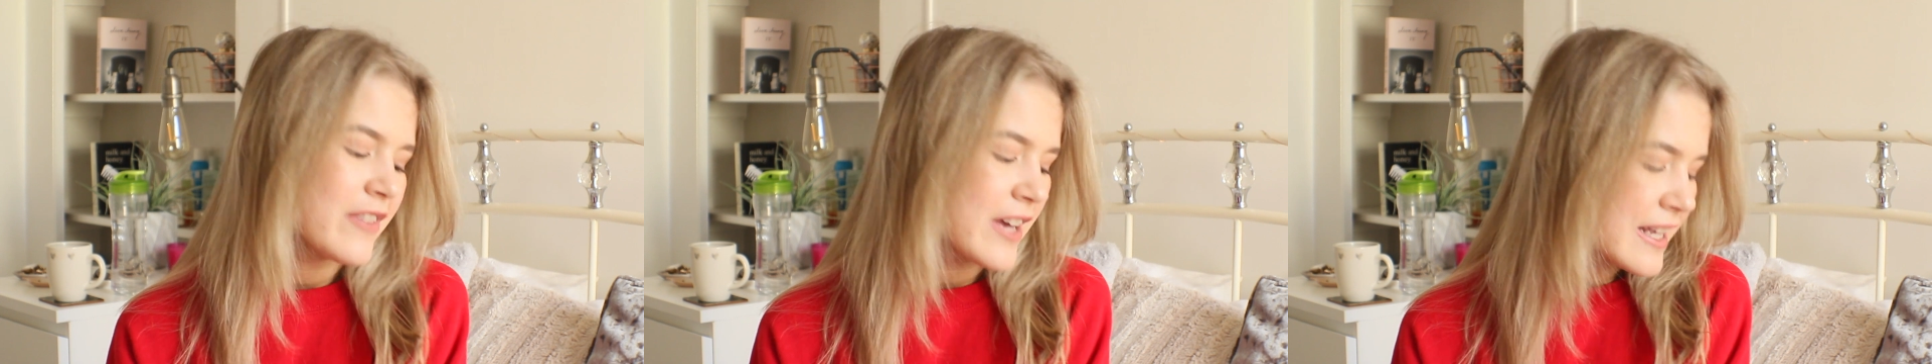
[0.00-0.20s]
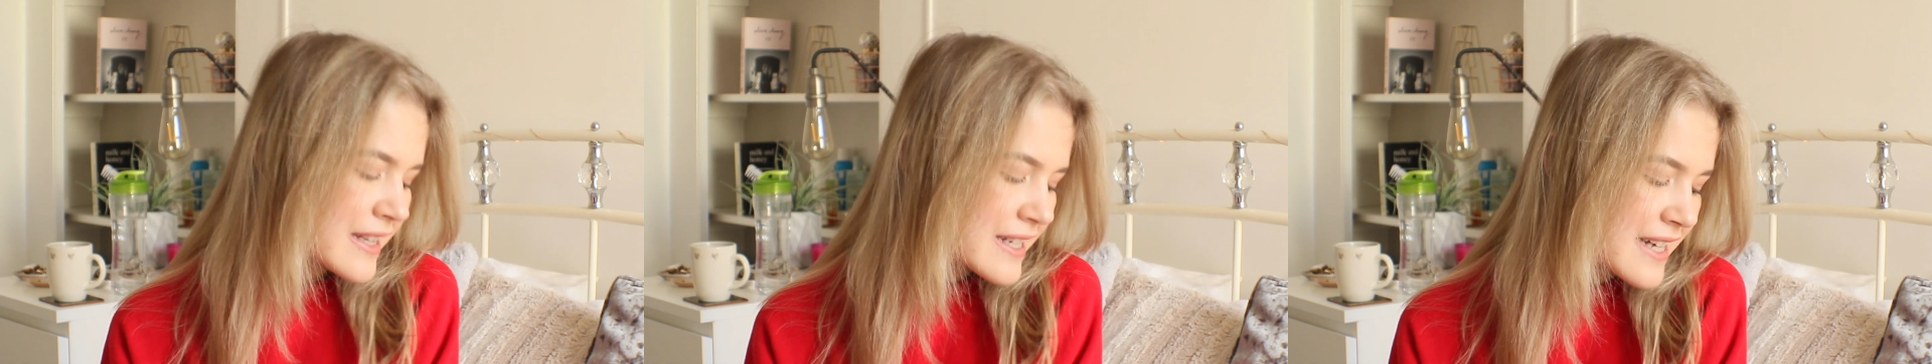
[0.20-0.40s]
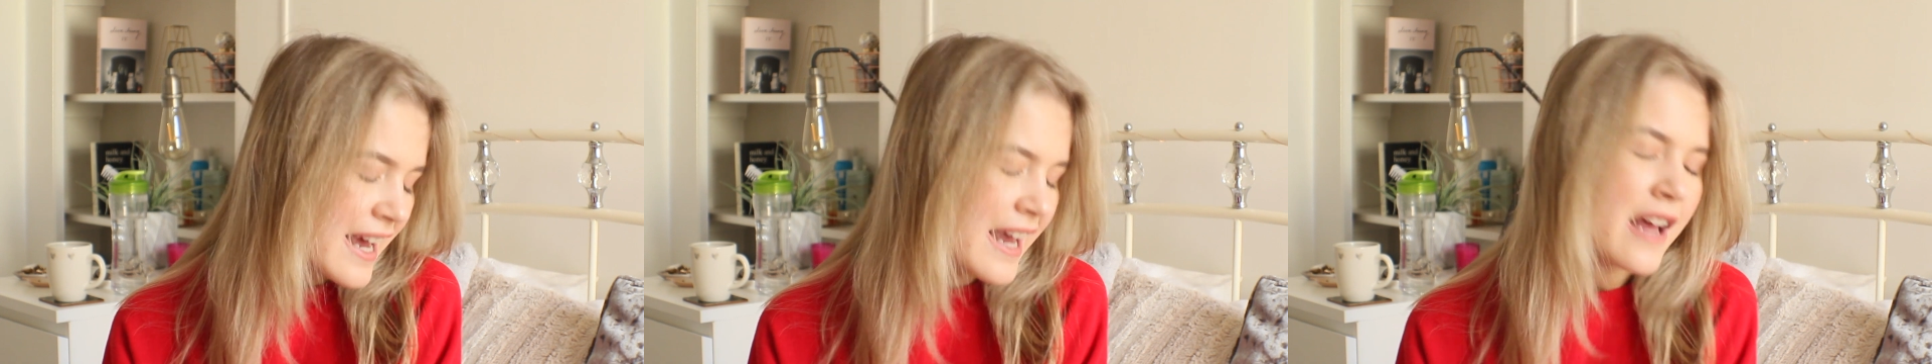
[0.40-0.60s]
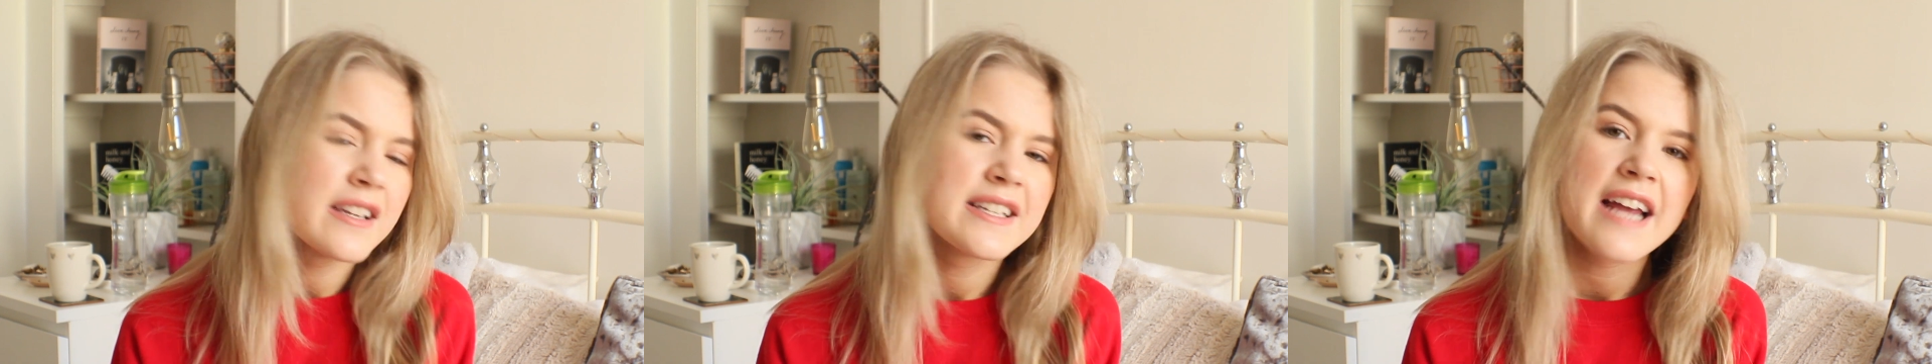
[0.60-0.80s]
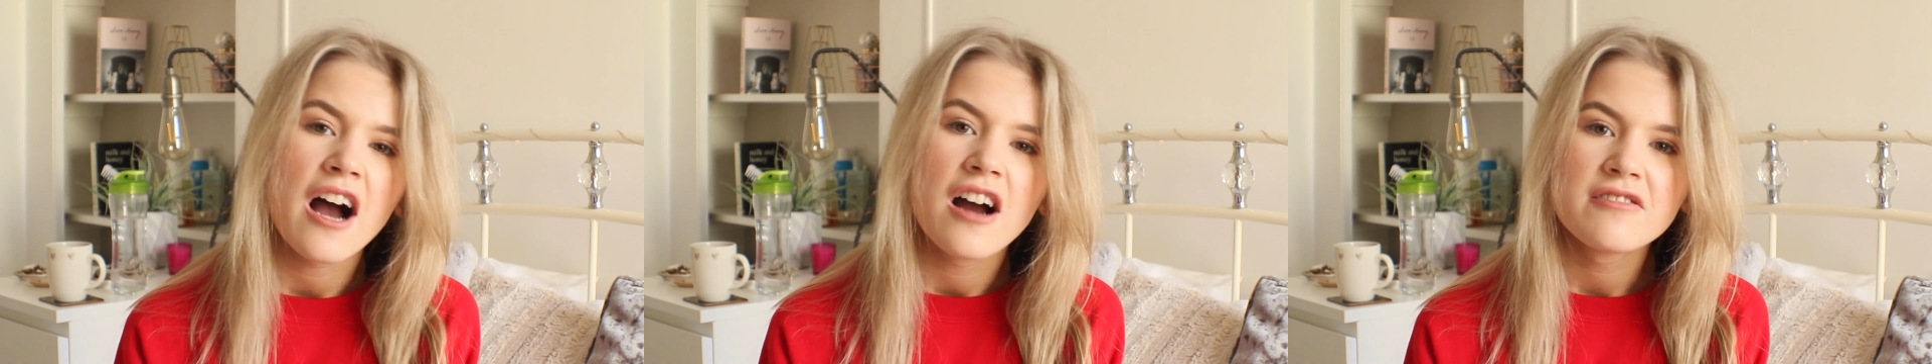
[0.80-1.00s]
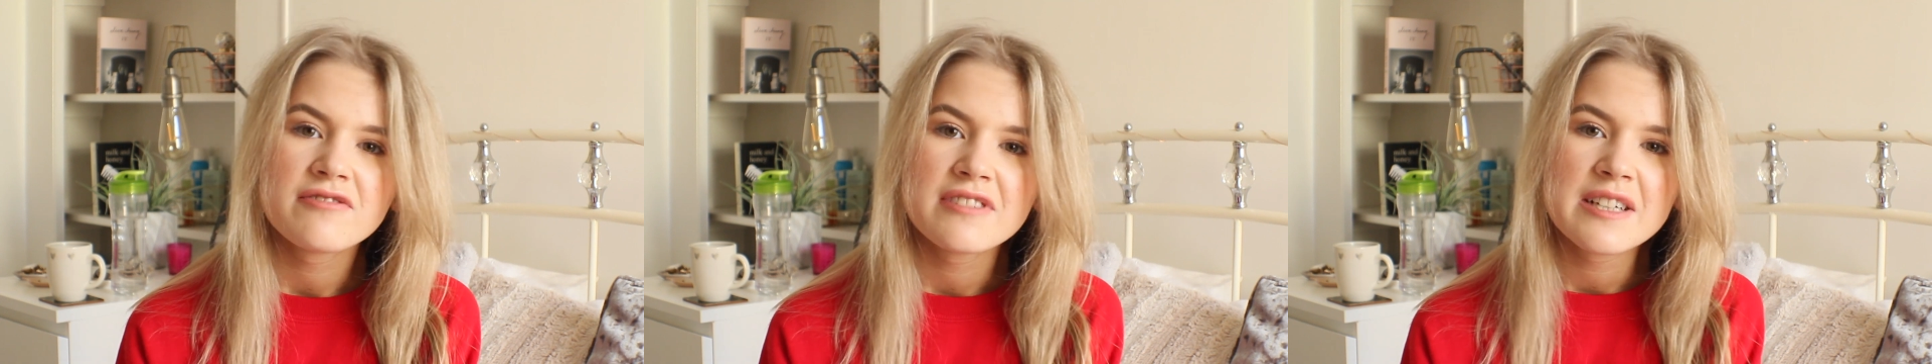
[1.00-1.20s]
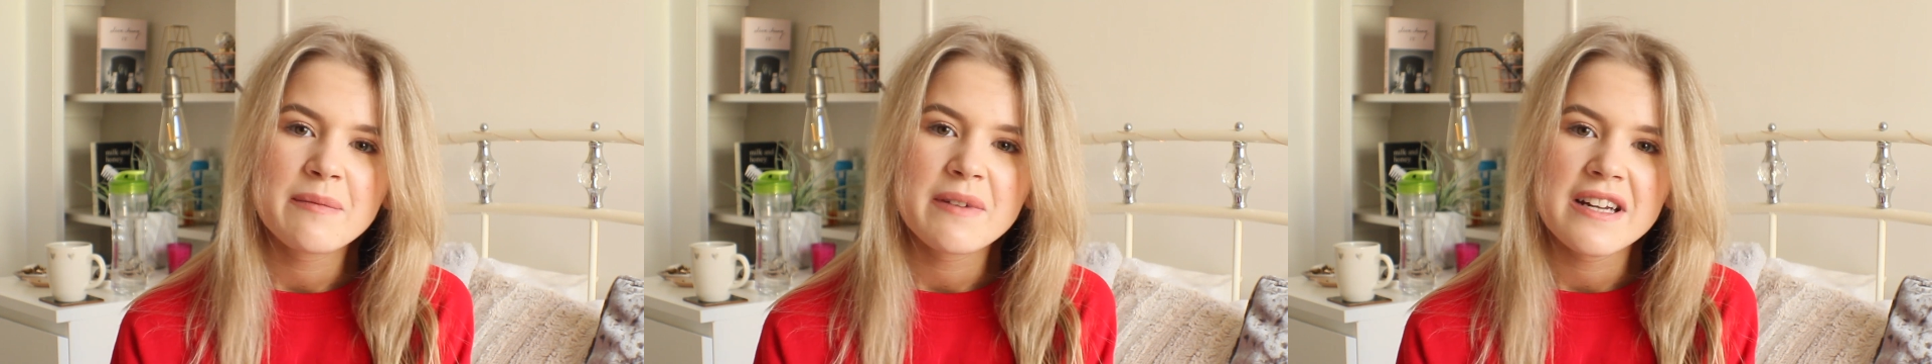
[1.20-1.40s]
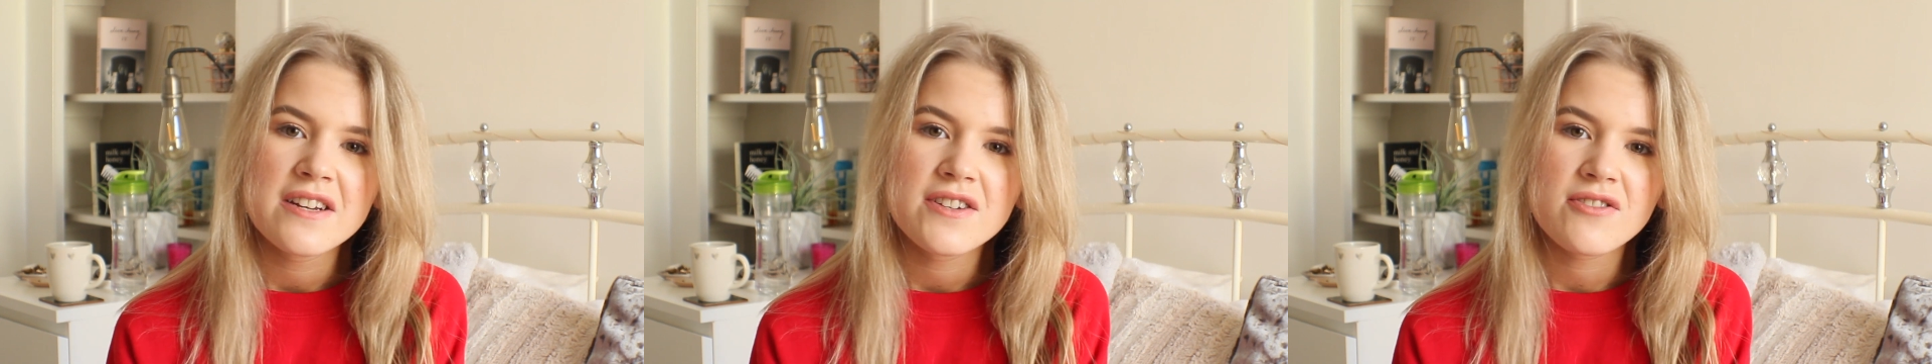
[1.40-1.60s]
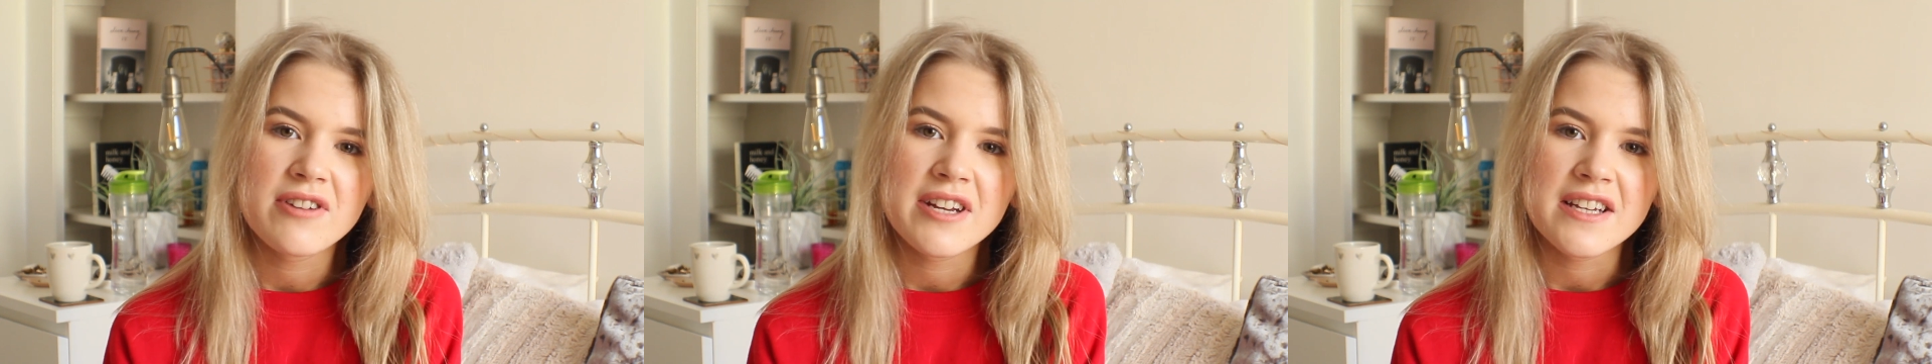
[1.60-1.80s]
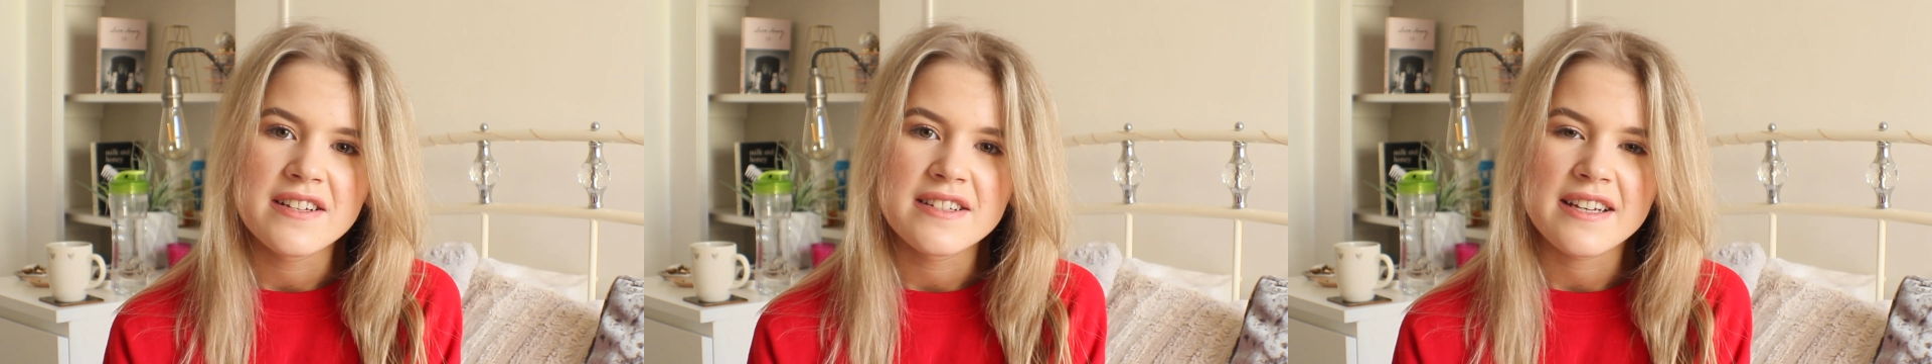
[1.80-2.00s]
in the day, and yeah, I've really been
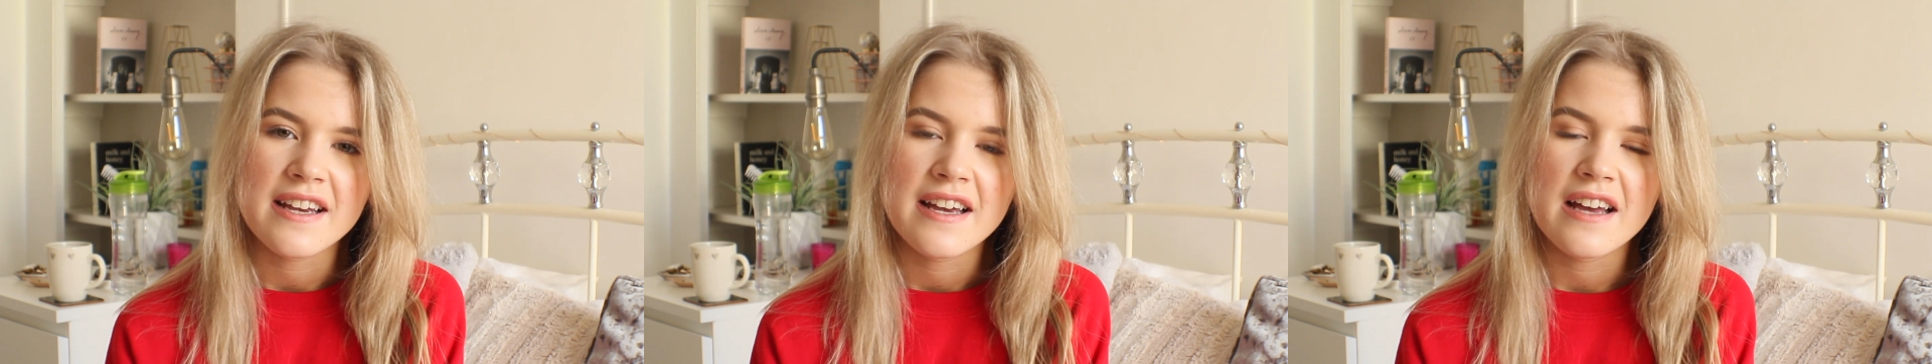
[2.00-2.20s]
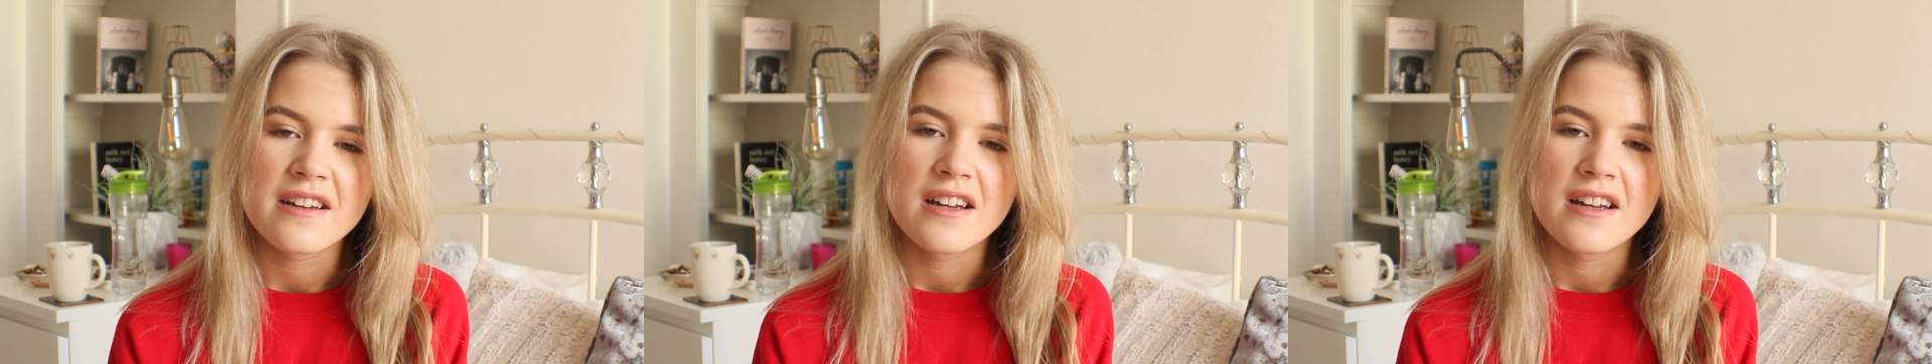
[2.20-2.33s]
enjoying using it,